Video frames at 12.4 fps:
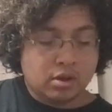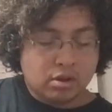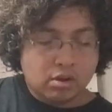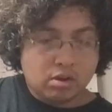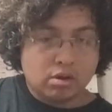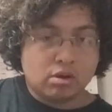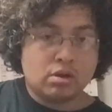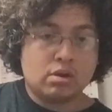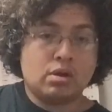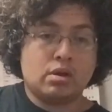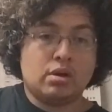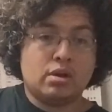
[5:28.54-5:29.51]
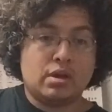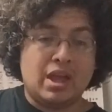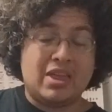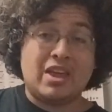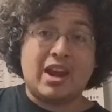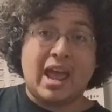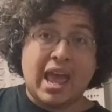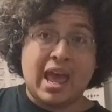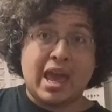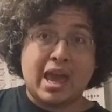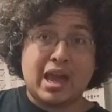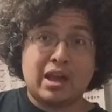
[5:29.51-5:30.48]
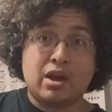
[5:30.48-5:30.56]
and then
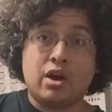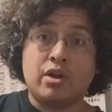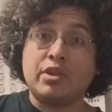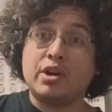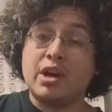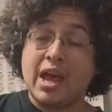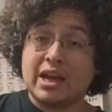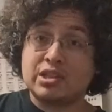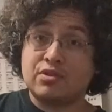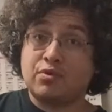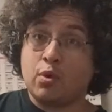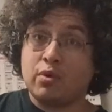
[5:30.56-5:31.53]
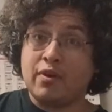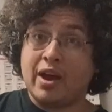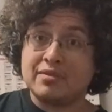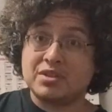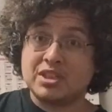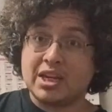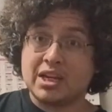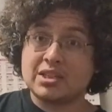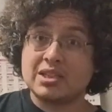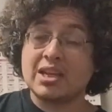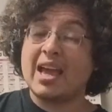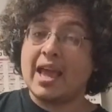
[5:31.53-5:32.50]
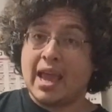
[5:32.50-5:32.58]
A on the next 4, 5,
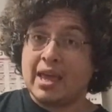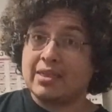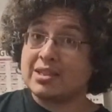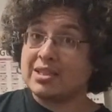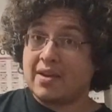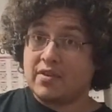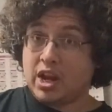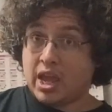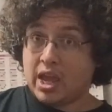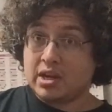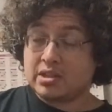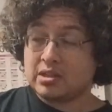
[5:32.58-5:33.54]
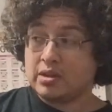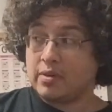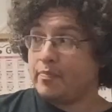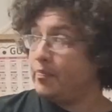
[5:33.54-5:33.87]
6, and the 7, 8.